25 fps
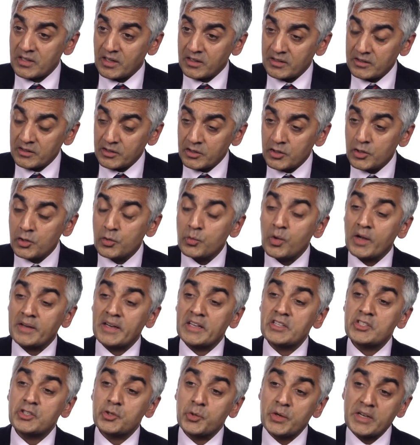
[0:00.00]
Young who run
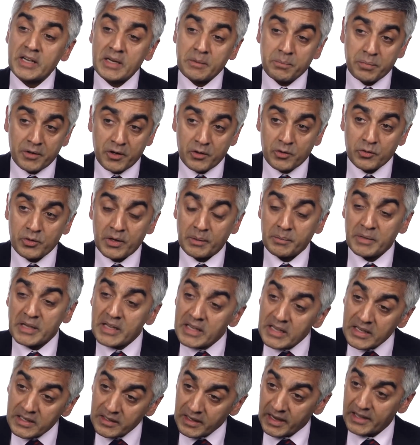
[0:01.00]
a screening programme
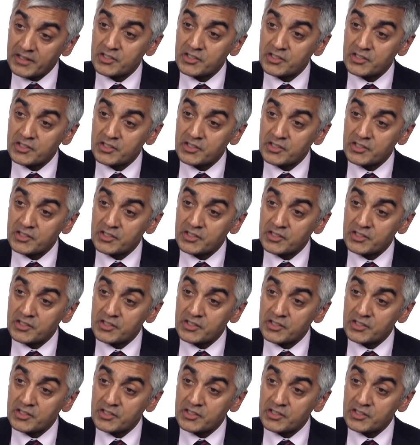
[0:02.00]
here